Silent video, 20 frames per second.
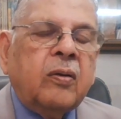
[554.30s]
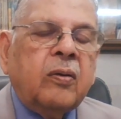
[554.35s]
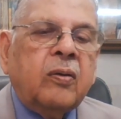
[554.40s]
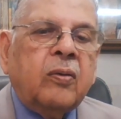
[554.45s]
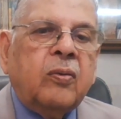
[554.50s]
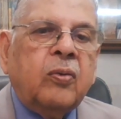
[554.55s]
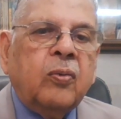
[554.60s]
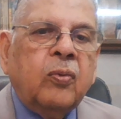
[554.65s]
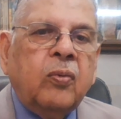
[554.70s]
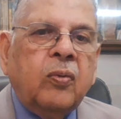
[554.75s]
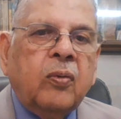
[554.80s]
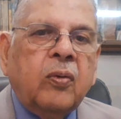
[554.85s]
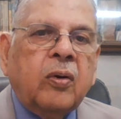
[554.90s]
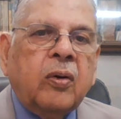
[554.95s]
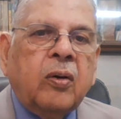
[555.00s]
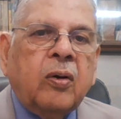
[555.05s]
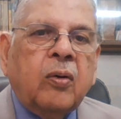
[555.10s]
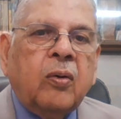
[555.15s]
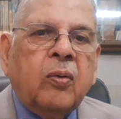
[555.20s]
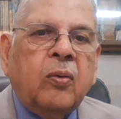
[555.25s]
Do
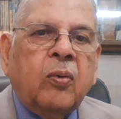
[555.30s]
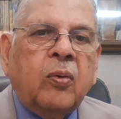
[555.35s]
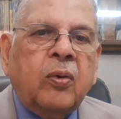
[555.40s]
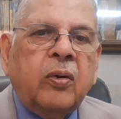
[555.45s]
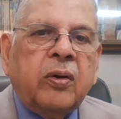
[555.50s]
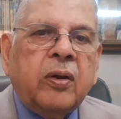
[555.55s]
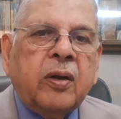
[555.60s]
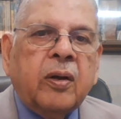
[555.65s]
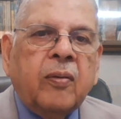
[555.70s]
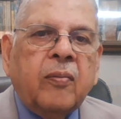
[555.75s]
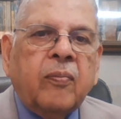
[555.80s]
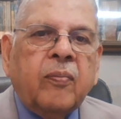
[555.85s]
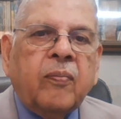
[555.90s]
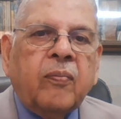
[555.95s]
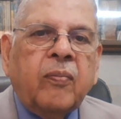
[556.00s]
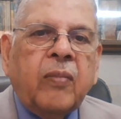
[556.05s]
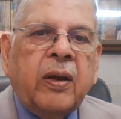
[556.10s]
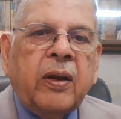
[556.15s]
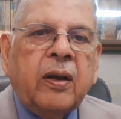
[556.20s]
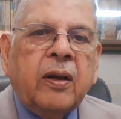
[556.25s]
older
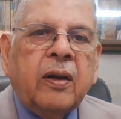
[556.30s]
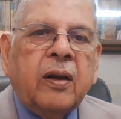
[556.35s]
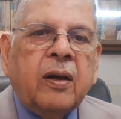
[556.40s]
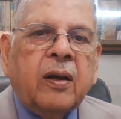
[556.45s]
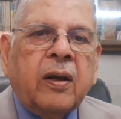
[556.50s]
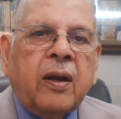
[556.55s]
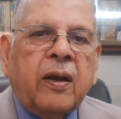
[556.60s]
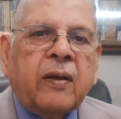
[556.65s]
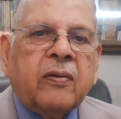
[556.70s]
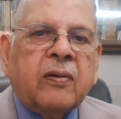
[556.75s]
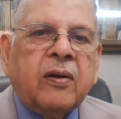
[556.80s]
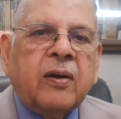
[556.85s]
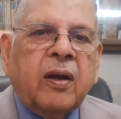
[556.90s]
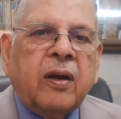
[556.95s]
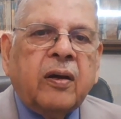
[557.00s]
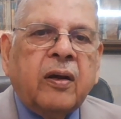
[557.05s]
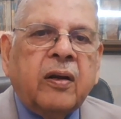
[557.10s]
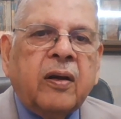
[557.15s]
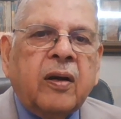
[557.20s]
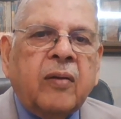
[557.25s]
men last
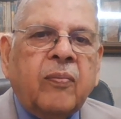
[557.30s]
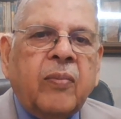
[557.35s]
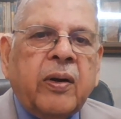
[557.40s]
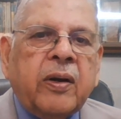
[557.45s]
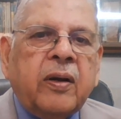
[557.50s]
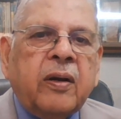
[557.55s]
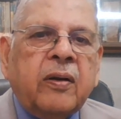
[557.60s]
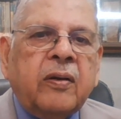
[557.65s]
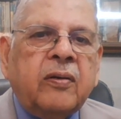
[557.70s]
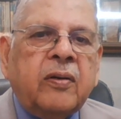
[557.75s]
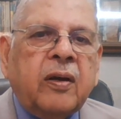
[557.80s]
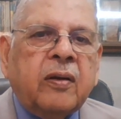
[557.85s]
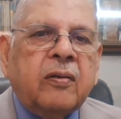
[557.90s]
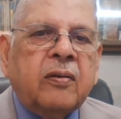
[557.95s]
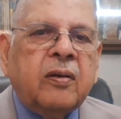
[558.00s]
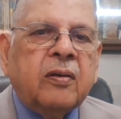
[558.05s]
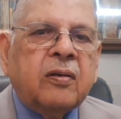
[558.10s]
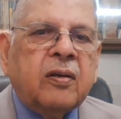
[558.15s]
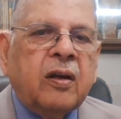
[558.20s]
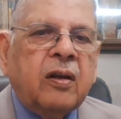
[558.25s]
longer in bed? Yes,
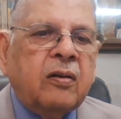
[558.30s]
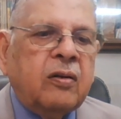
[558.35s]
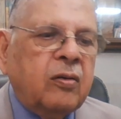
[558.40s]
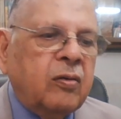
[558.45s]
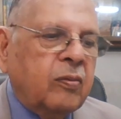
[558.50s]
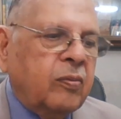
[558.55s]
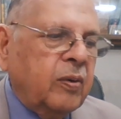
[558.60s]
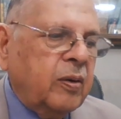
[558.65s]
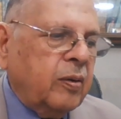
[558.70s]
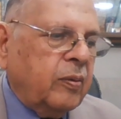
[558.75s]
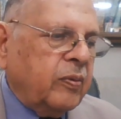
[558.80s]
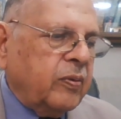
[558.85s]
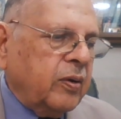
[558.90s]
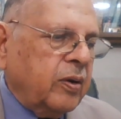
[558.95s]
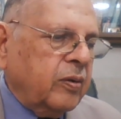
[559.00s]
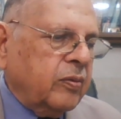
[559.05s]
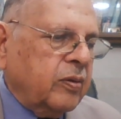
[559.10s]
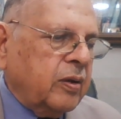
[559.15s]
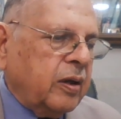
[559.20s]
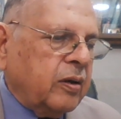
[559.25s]
this also has been
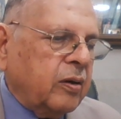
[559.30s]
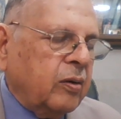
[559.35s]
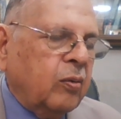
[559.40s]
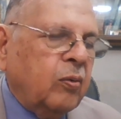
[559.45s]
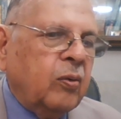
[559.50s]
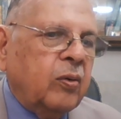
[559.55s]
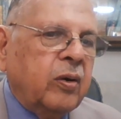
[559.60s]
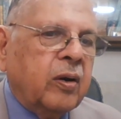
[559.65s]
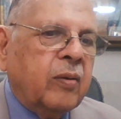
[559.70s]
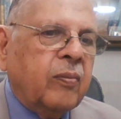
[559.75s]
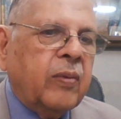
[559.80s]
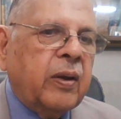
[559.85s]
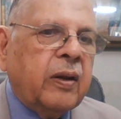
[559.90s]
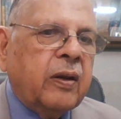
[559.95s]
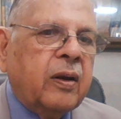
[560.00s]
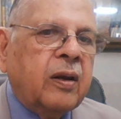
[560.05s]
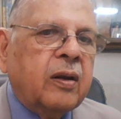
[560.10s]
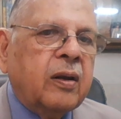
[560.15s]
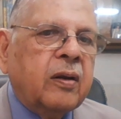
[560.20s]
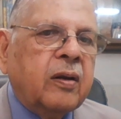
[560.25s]
observed, that older men